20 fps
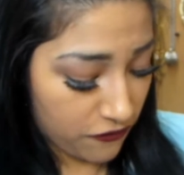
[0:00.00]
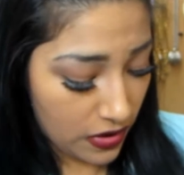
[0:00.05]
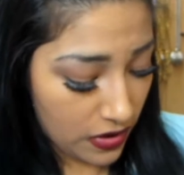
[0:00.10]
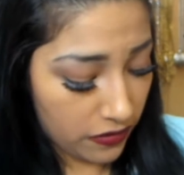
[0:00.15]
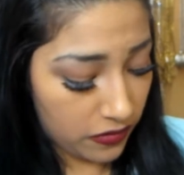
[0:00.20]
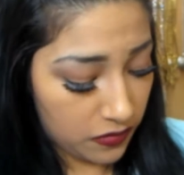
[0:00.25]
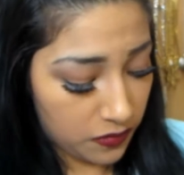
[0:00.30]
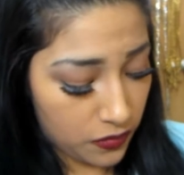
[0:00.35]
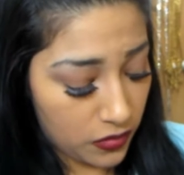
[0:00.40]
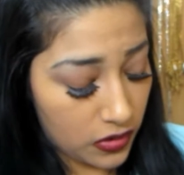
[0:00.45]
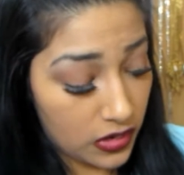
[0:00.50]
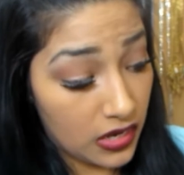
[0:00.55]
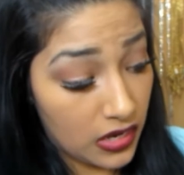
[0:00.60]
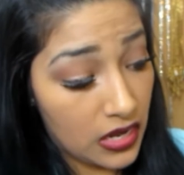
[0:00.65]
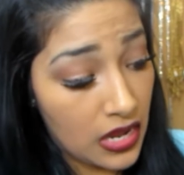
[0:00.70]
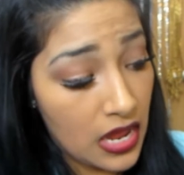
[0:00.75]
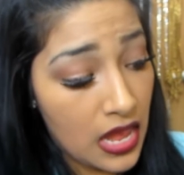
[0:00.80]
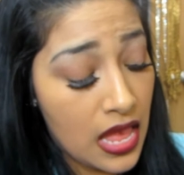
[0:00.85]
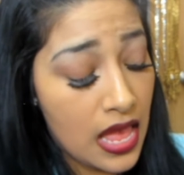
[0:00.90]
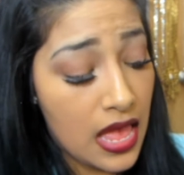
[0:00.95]
very pretty.
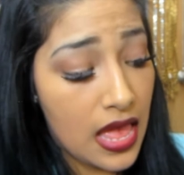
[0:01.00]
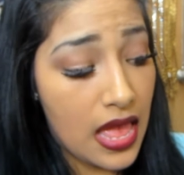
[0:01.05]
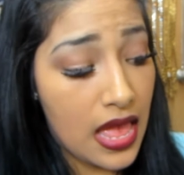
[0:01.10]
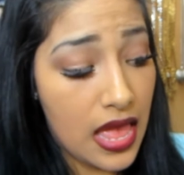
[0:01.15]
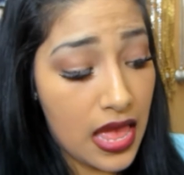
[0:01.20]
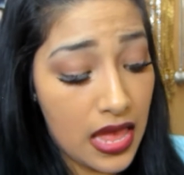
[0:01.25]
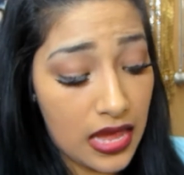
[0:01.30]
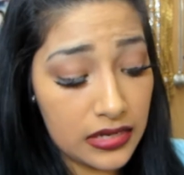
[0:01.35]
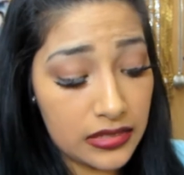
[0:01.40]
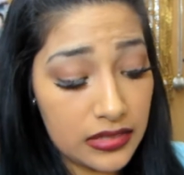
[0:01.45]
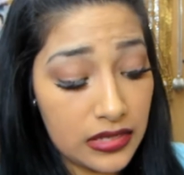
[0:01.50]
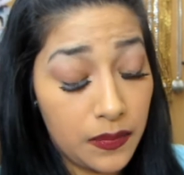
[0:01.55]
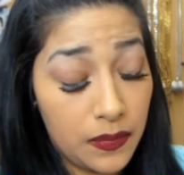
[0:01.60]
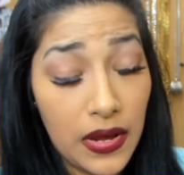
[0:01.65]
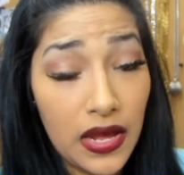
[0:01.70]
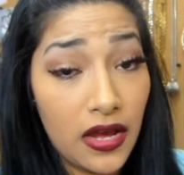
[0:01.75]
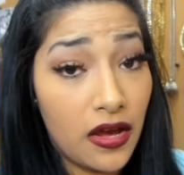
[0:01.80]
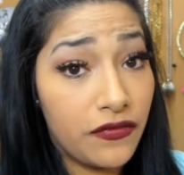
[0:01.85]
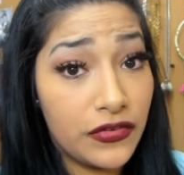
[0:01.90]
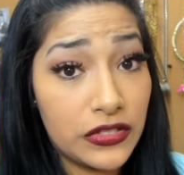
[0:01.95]
And the
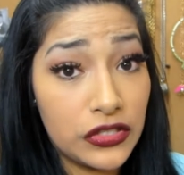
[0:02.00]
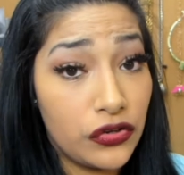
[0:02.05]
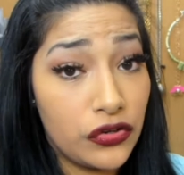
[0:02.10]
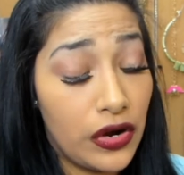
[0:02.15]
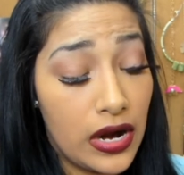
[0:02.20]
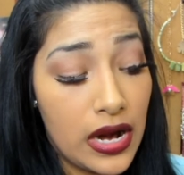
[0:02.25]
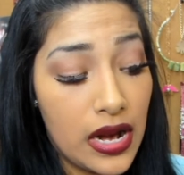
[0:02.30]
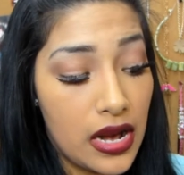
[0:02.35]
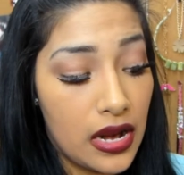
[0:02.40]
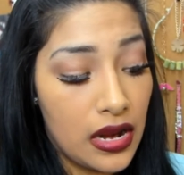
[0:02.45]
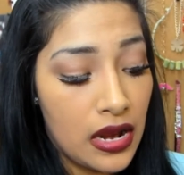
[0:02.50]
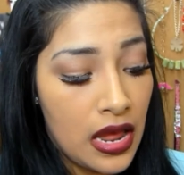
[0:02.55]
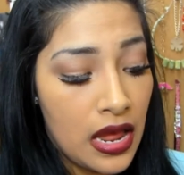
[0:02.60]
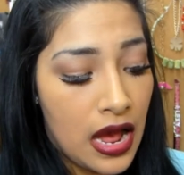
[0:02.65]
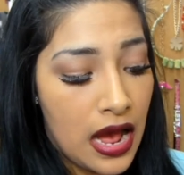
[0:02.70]
payoff is great.